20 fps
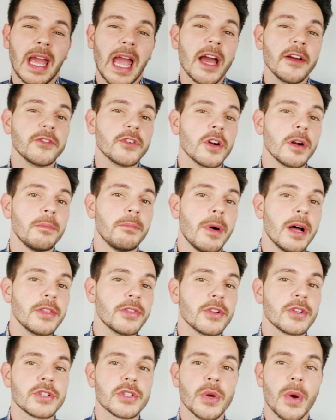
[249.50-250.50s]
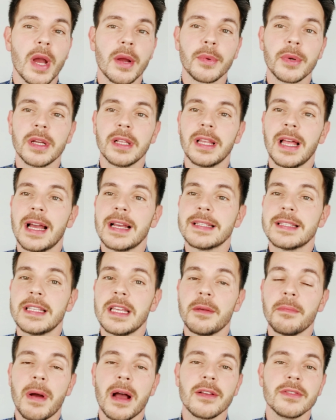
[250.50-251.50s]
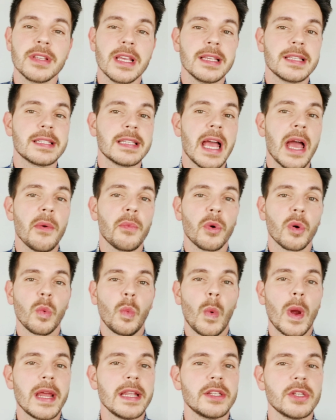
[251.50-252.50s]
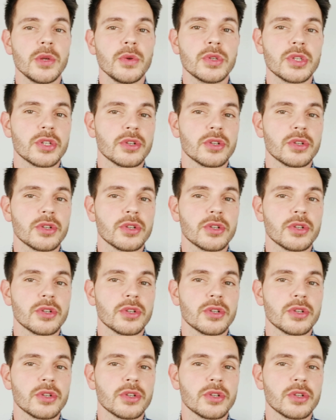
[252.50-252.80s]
After a month or so, I realized the amounts I set were way too